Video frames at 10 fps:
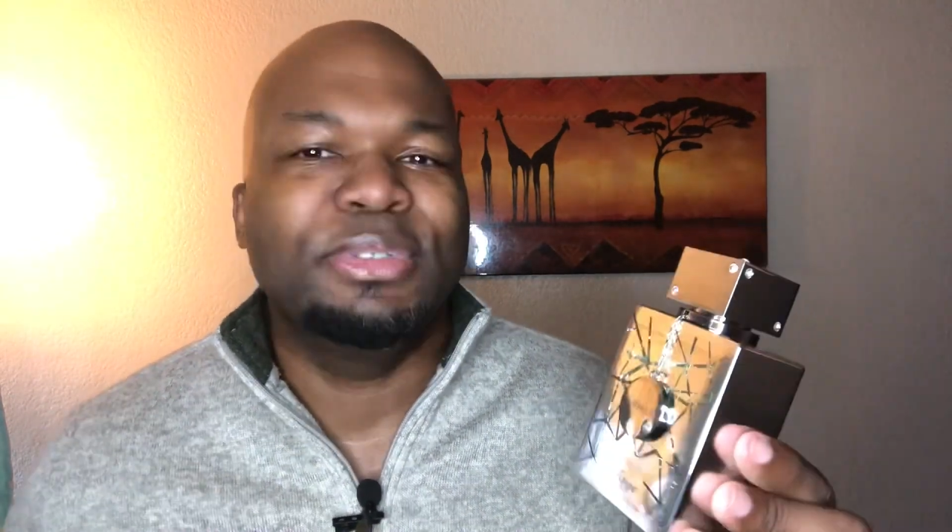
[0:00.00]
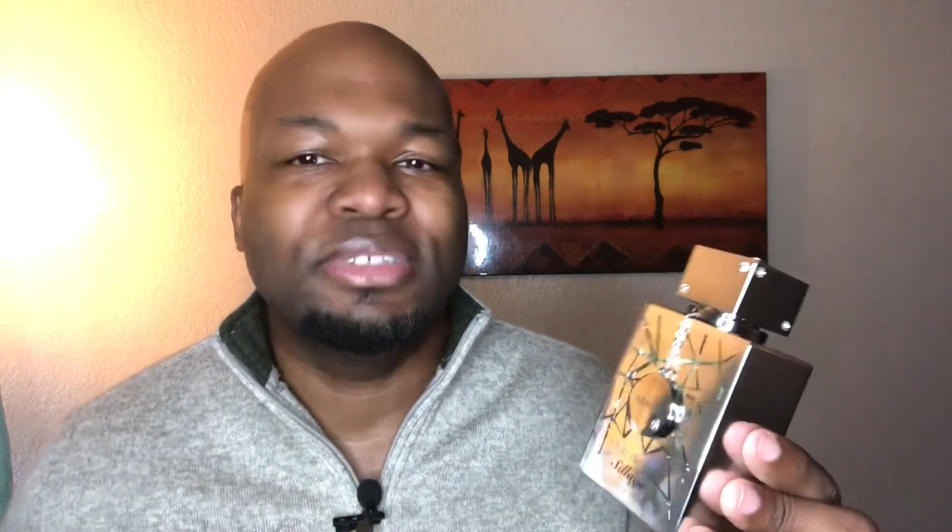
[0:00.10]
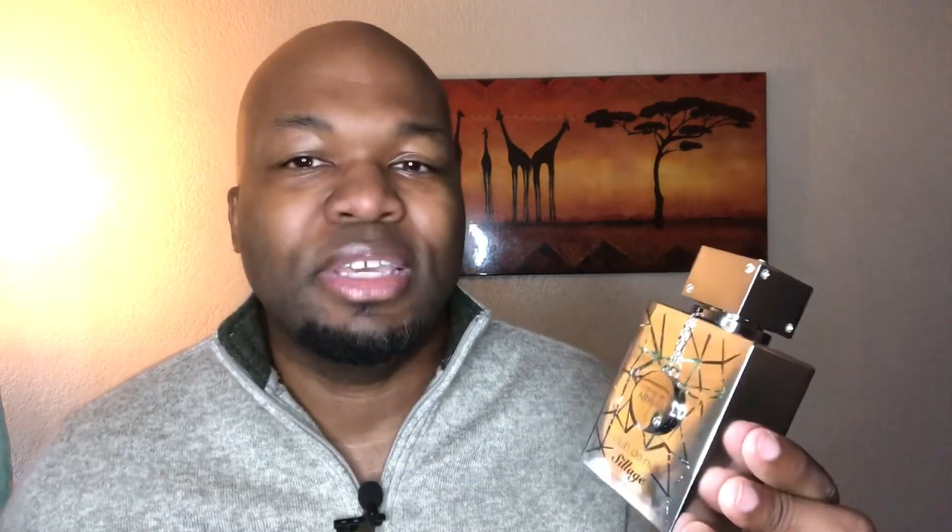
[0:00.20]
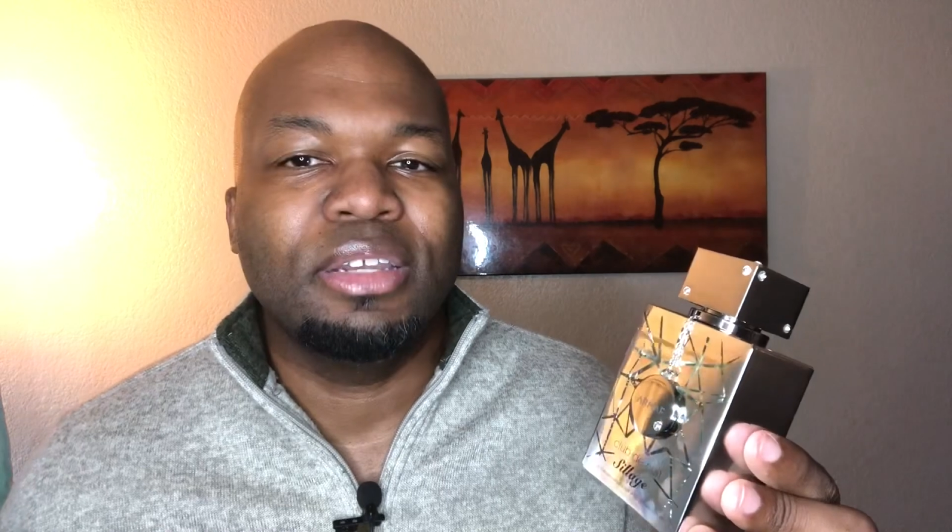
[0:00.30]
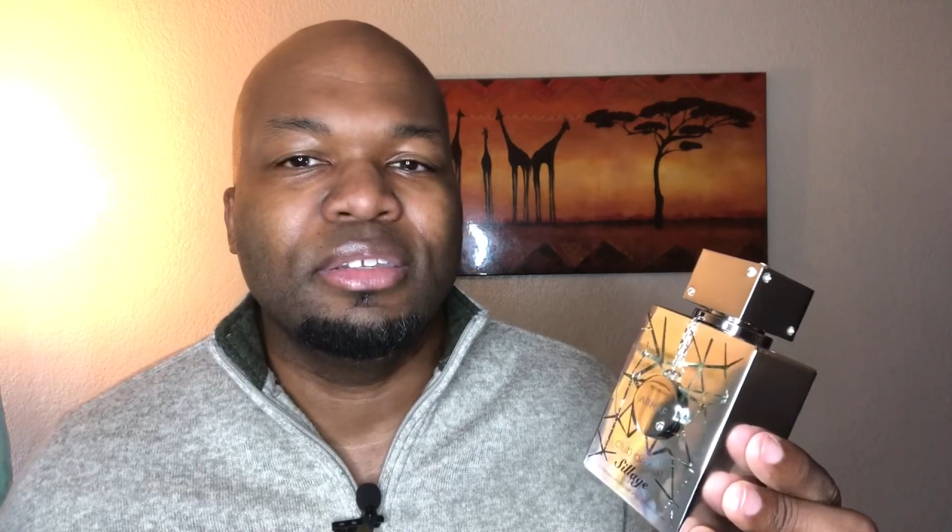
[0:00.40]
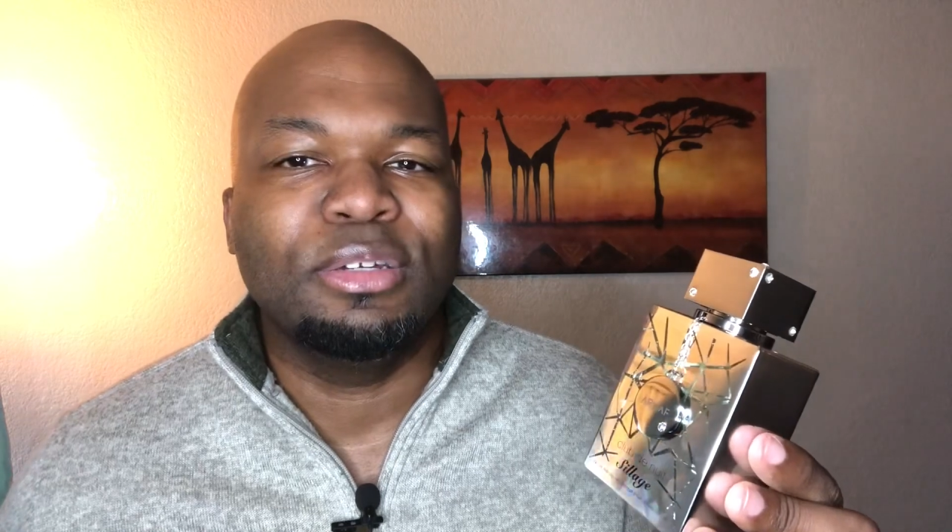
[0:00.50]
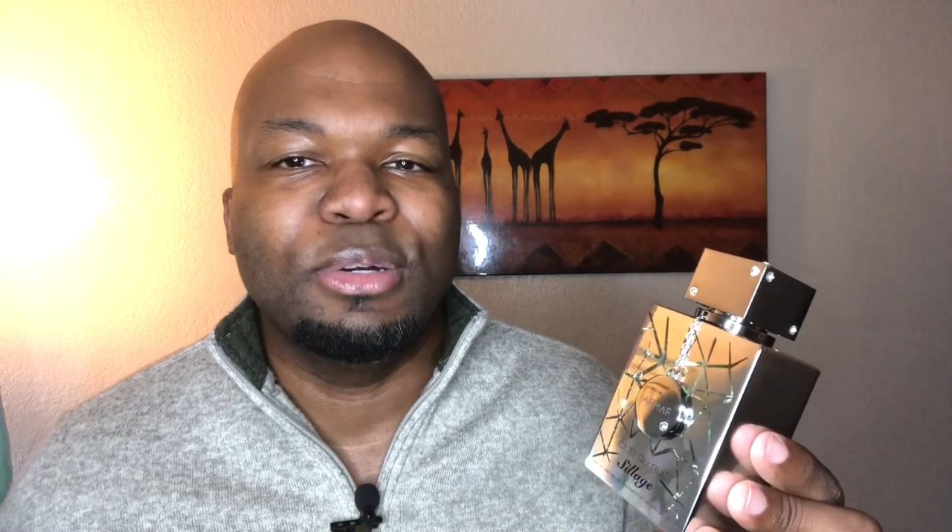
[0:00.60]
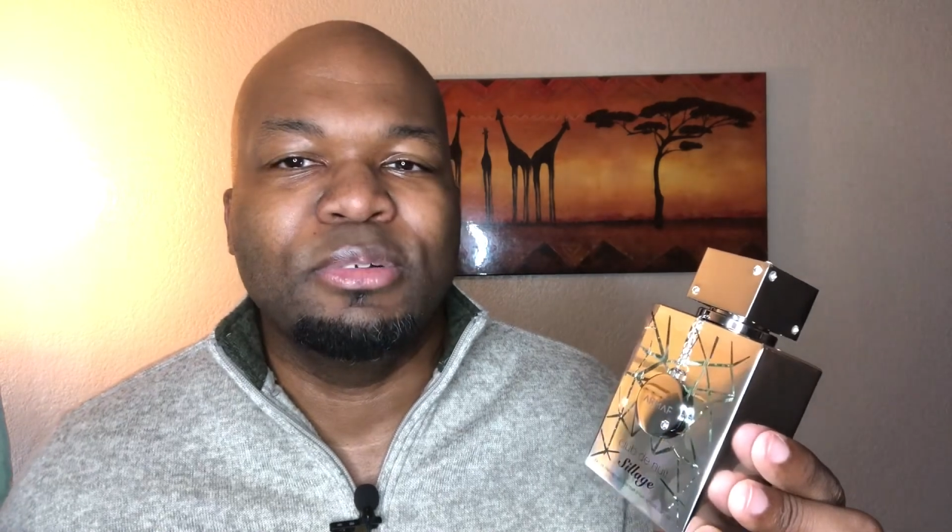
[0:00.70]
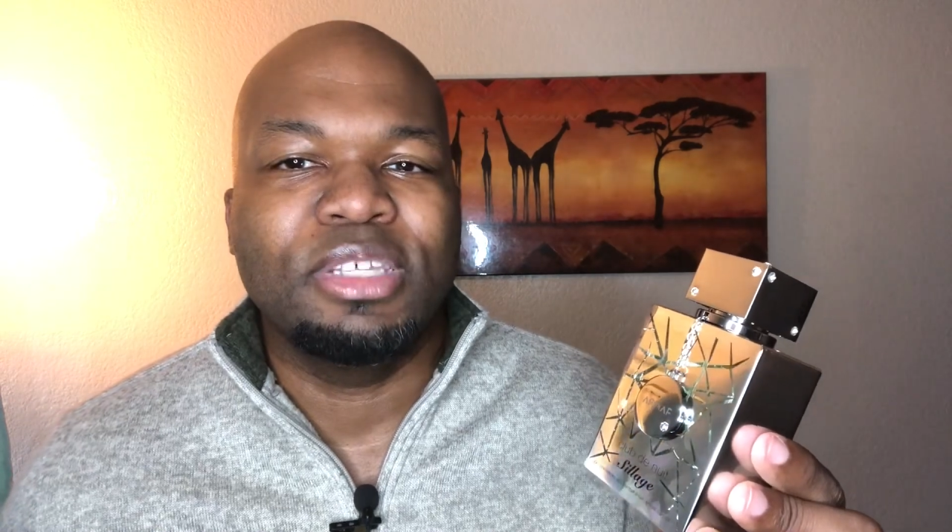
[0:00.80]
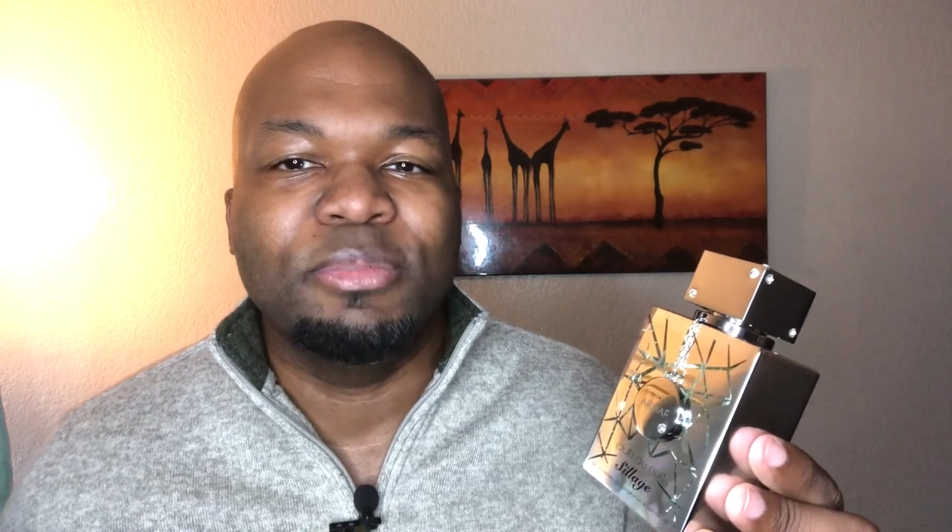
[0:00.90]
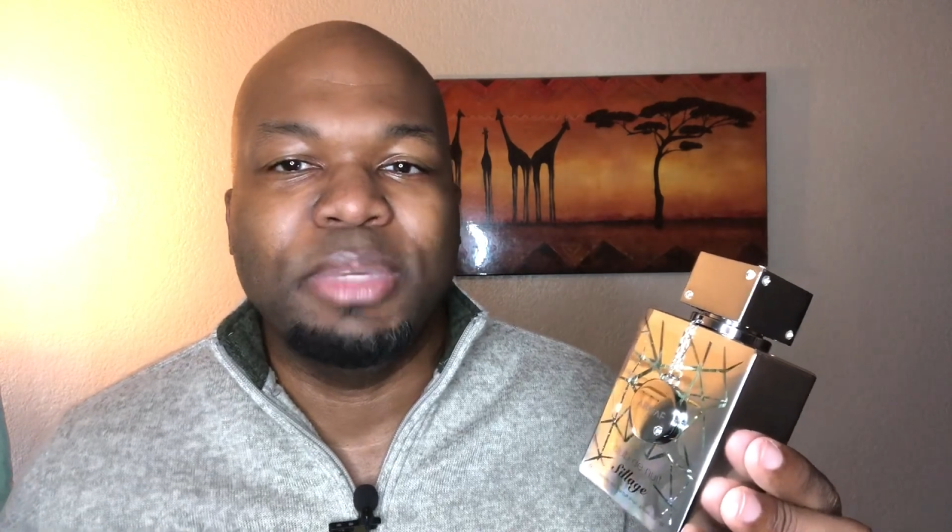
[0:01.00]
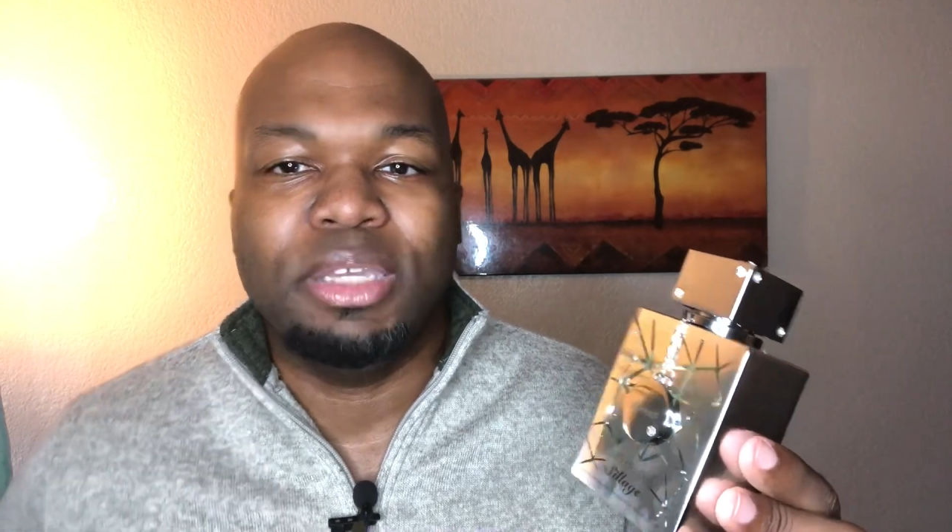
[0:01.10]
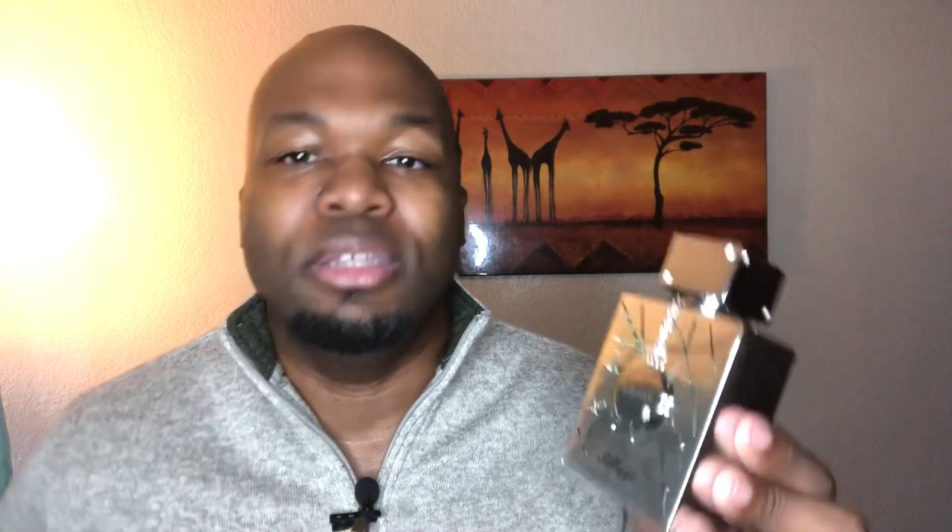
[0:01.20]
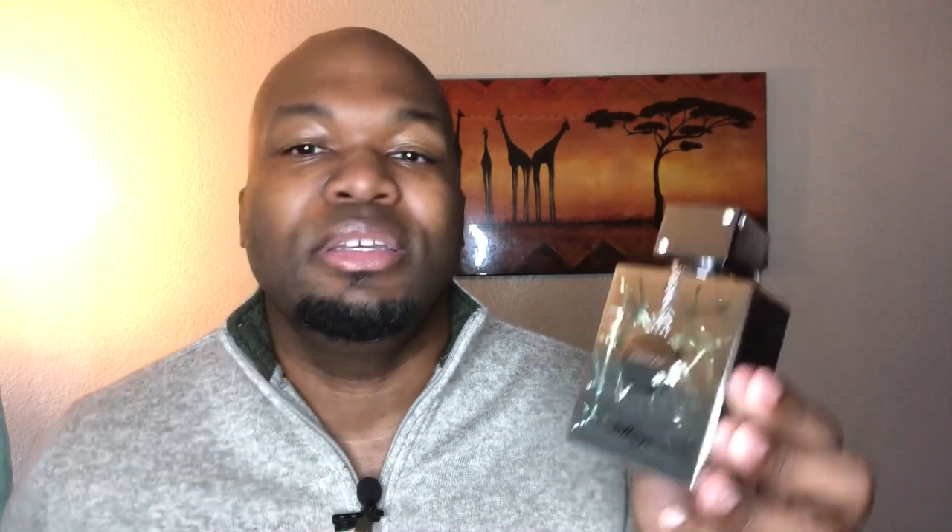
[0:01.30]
Say it along with me.